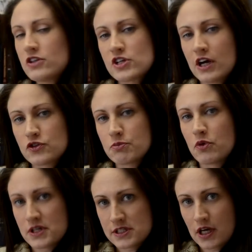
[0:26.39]
child
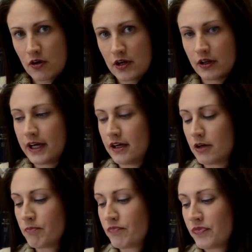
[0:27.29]
support is
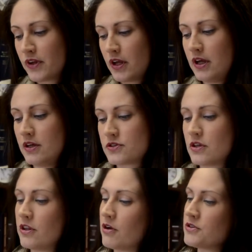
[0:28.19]
calculated is
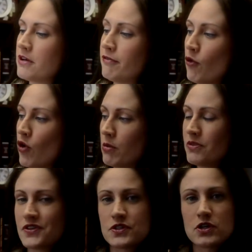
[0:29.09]
there is a form,
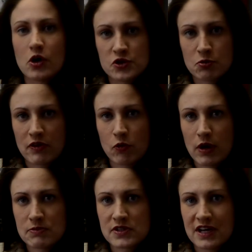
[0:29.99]
this is also on the
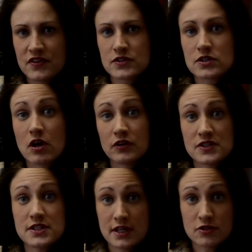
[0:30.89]
website, this is called the
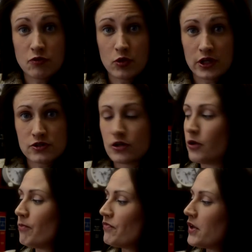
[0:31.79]

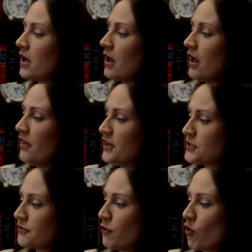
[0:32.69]
CS42.
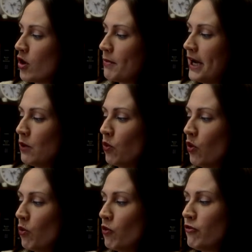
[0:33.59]
This form, and
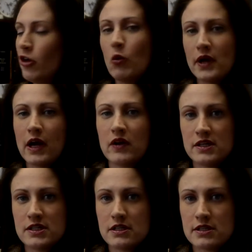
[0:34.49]
we'll fill one out
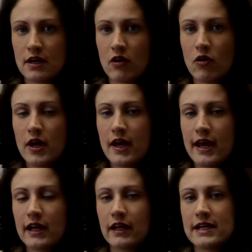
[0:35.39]
in detail,
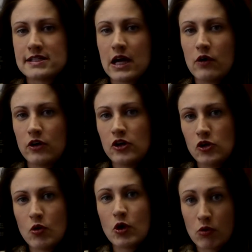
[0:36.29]
it lays out
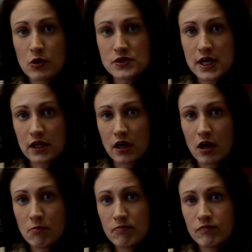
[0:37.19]
your gross
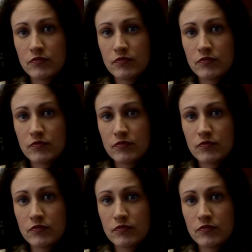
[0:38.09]
income,